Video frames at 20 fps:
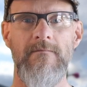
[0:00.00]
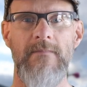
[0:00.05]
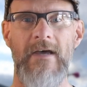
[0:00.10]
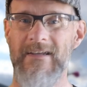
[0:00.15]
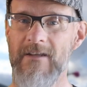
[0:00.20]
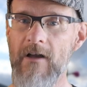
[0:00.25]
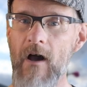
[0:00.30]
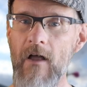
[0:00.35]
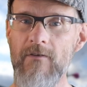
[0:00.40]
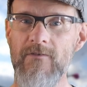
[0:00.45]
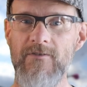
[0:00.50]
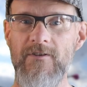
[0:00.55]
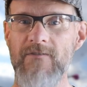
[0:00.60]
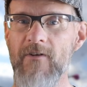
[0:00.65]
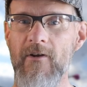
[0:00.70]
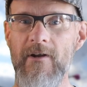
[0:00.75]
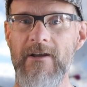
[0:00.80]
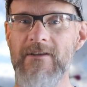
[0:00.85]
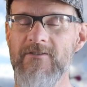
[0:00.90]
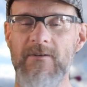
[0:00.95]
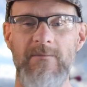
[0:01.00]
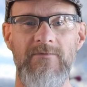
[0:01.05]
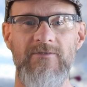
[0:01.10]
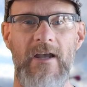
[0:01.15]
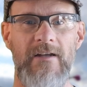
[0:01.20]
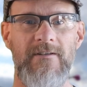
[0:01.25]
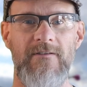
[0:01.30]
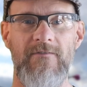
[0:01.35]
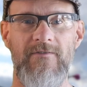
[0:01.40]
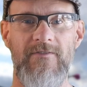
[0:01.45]
The color is a very
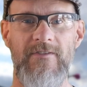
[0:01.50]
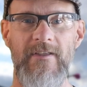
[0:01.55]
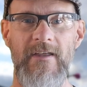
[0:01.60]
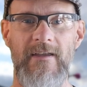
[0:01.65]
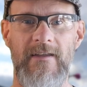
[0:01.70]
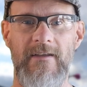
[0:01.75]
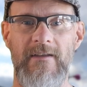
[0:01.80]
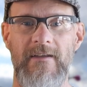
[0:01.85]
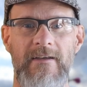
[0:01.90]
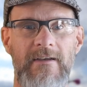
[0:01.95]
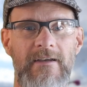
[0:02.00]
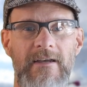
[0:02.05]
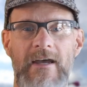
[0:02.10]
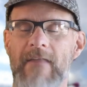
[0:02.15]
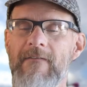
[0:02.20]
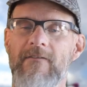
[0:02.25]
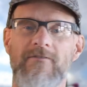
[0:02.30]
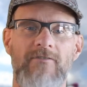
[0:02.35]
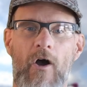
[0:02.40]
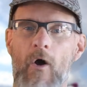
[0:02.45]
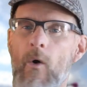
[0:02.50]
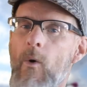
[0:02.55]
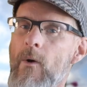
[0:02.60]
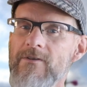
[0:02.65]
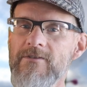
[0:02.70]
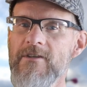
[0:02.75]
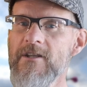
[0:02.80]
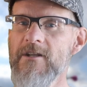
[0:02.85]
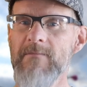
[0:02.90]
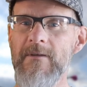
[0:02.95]
subjective thing, and there's
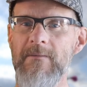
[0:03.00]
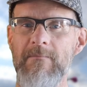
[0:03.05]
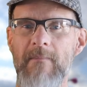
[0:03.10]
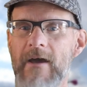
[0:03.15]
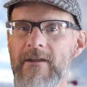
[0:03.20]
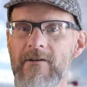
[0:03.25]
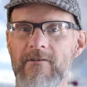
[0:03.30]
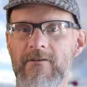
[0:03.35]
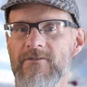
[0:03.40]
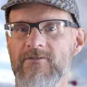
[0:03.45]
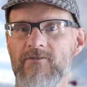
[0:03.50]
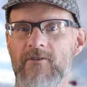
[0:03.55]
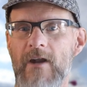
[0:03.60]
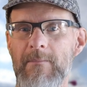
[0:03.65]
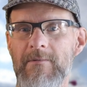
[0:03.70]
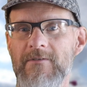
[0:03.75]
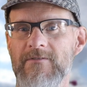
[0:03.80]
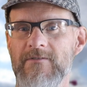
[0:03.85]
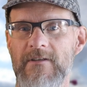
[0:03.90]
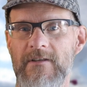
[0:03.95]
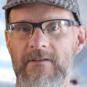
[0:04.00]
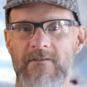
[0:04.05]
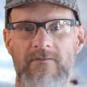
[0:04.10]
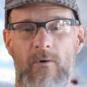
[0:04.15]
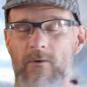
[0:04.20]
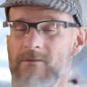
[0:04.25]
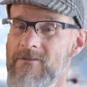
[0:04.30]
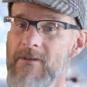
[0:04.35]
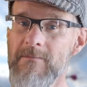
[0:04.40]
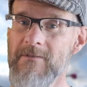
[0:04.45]
always going to be minor discrepancies,
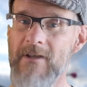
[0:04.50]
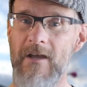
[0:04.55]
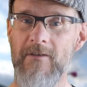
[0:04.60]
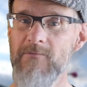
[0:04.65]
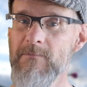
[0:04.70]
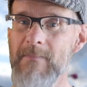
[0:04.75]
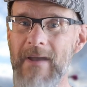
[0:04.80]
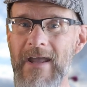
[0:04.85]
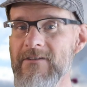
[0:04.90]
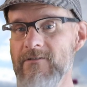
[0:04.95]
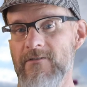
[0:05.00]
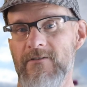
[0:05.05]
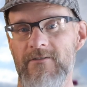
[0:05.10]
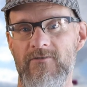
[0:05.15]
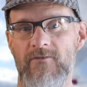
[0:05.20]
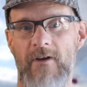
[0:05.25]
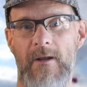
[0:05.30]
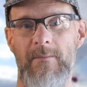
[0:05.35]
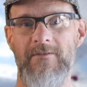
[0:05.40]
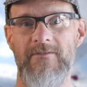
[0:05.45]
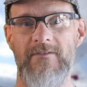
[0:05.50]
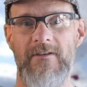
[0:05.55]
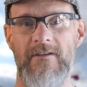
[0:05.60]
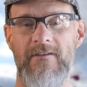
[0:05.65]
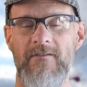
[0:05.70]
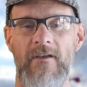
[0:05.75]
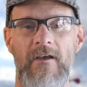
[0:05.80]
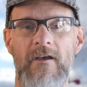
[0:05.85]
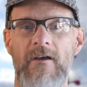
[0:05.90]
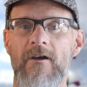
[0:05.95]
or sometimes major
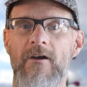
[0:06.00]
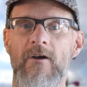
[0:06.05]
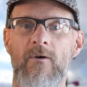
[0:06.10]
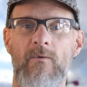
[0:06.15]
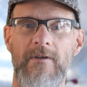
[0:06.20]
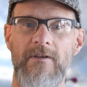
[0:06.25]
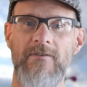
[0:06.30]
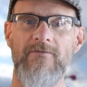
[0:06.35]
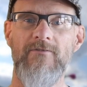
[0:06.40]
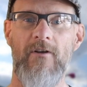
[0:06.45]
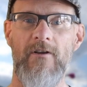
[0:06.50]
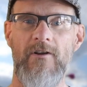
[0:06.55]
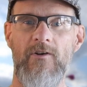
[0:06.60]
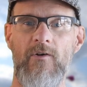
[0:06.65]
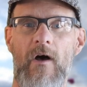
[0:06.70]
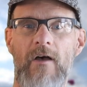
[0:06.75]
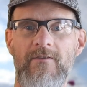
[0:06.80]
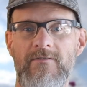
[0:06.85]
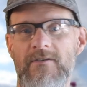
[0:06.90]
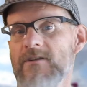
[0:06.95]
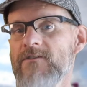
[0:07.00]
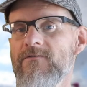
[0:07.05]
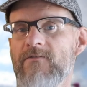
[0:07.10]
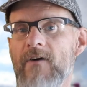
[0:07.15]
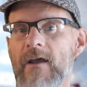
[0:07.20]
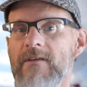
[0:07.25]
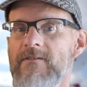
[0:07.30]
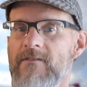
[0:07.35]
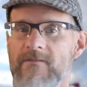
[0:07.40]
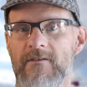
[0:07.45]
discrepancies, when you start crossing
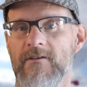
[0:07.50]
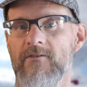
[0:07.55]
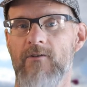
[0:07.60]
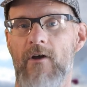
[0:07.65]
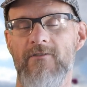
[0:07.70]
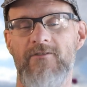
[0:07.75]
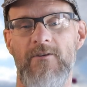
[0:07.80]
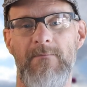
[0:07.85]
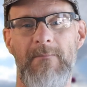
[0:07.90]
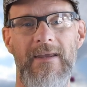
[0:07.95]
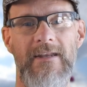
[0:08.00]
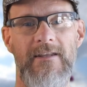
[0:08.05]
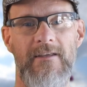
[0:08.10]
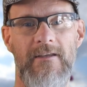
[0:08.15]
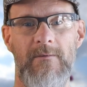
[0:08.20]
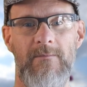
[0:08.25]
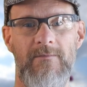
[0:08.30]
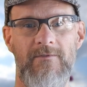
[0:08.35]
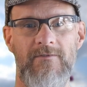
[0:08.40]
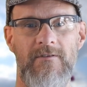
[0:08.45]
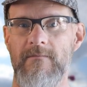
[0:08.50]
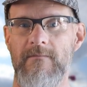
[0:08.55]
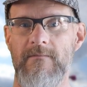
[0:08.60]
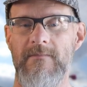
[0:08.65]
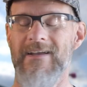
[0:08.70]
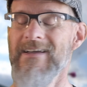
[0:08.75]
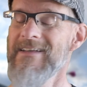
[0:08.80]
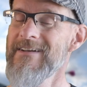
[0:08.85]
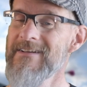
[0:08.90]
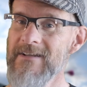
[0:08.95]
devices and crossing mediums.
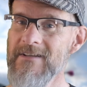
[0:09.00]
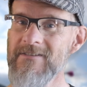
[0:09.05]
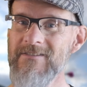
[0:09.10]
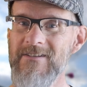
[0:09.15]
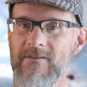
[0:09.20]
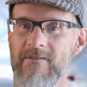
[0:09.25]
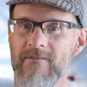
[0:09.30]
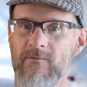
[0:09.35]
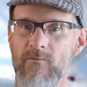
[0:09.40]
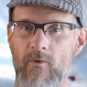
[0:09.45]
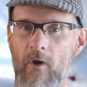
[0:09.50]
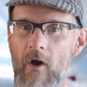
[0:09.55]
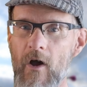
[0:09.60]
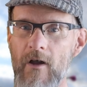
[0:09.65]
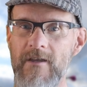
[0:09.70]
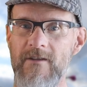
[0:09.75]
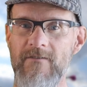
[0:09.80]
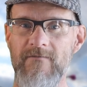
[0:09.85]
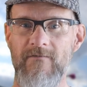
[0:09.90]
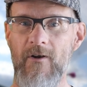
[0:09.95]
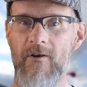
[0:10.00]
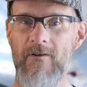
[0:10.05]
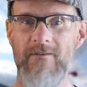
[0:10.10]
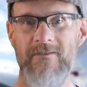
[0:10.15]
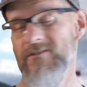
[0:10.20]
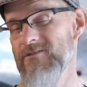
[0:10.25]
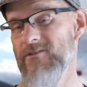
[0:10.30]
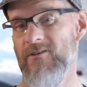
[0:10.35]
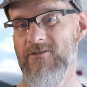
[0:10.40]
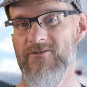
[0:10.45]
In addition, RAW
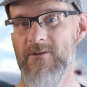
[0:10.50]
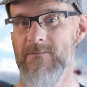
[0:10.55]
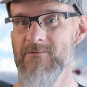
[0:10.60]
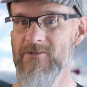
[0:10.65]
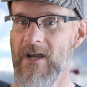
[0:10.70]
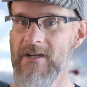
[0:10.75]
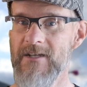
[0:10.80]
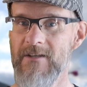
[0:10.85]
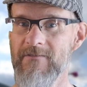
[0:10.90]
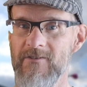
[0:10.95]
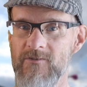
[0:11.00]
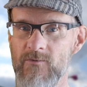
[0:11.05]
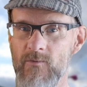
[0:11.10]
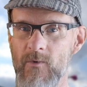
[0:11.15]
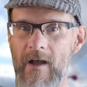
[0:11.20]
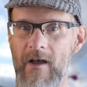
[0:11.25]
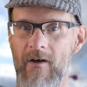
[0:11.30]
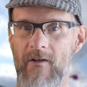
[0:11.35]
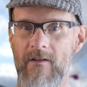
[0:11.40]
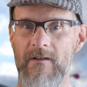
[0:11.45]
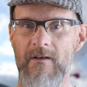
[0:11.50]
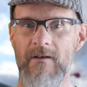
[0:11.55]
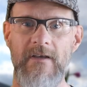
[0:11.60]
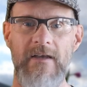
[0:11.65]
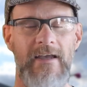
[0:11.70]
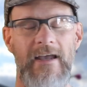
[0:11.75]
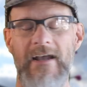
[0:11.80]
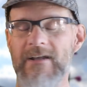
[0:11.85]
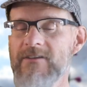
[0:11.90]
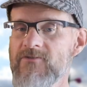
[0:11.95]
conversions are subjective as well.
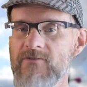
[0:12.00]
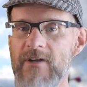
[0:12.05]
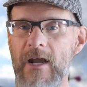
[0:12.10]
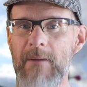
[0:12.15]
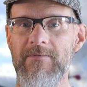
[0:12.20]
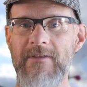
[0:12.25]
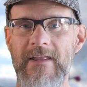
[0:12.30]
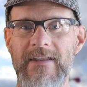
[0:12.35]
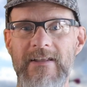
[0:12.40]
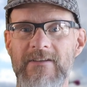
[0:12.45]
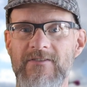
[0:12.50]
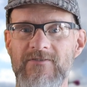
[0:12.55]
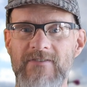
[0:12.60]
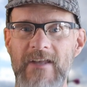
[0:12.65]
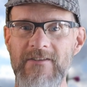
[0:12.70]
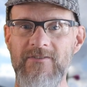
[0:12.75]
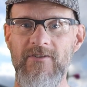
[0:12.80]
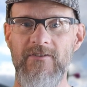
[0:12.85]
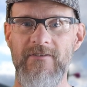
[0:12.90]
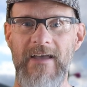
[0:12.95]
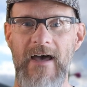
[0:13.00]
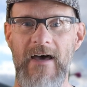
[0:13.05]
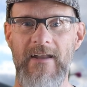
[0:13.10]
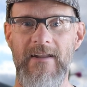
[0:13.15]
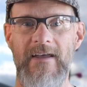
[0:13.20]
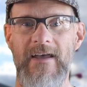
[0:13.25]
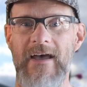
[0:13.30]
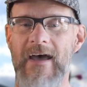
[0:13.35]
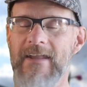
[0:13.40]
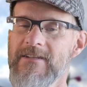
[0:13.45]
Extrapolating sensor
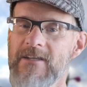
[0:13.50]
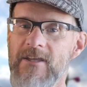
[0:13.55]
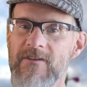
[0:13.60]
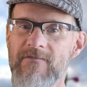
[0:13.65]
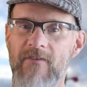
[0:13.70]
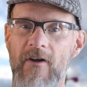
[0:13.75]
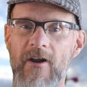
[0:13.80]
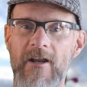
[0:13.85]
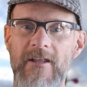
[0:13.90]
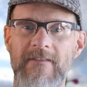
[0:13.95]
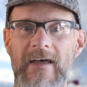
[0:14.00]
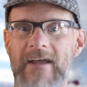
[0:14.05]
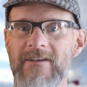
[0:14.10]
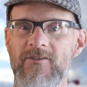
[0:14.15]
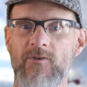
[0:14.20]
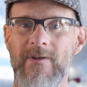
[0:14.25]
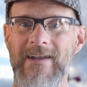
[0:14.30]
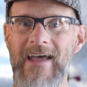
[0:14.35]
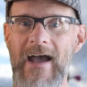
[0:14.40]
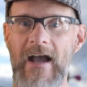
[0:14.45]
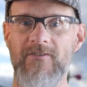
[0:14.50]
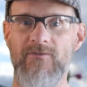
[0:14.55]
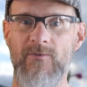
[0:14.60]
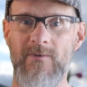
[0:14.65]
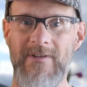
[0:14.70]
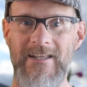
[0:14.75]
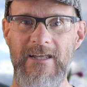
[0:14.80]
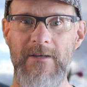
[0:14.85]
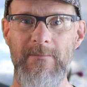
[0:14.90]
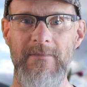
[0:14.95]
data and converting that to an
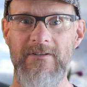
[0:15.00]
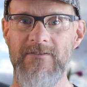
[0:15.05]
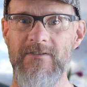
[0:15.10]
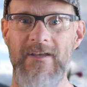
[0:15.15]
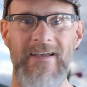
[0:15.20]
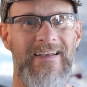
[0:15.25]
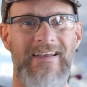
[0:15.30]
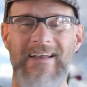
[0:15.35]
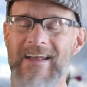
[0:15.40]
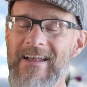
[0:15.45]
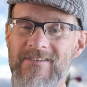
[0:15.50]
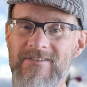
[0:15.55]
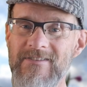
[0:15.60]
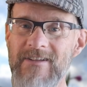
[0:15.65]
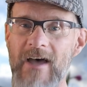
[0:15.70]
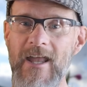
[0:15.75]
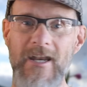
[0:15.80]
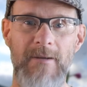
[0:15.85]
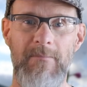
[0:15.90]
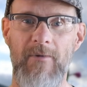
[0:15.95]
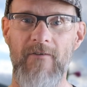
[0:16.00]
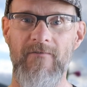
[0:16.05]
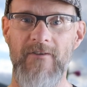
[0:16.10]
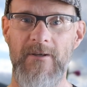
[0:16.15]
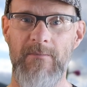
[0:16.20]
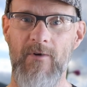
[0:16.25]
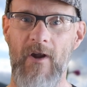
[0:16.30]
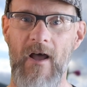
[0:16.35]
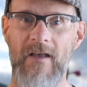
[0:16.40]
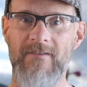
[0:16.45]
actual image is not a
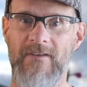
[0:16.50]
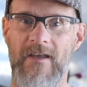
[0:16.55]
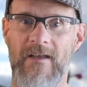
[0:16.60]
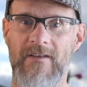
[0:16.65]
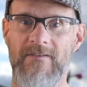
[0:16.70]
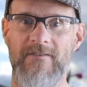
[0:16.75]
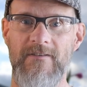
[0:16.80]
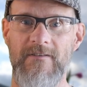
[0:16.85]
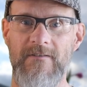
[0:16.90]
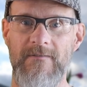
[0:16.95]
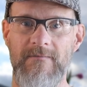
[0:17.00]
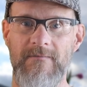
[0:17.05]
perfect process.